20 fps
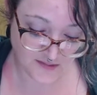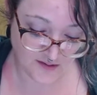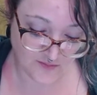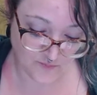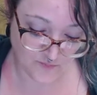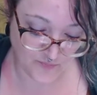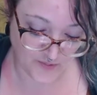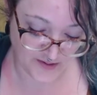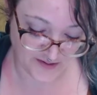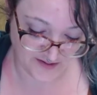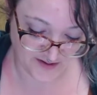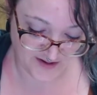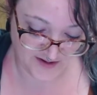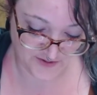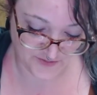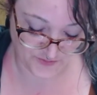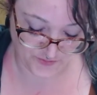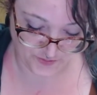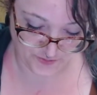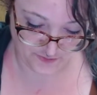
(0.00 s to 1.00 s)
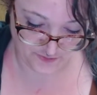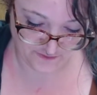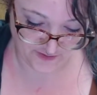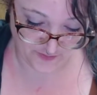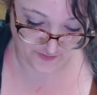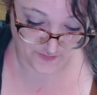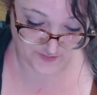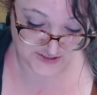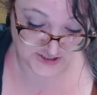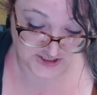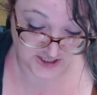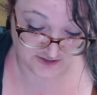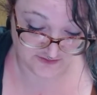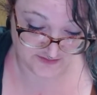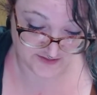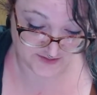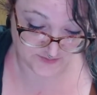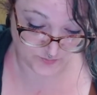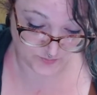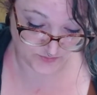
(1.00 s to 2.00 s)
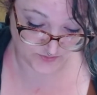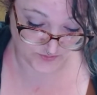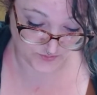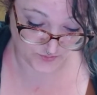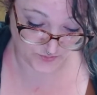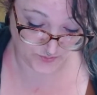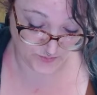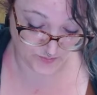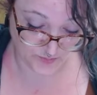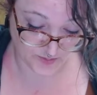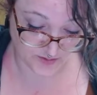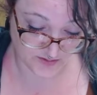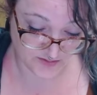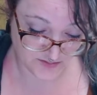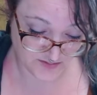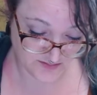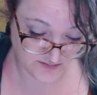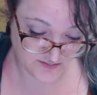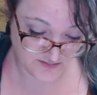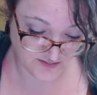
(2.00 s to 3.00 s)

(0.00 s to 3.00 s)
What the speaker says: But I don't know if I would share this with the whole world.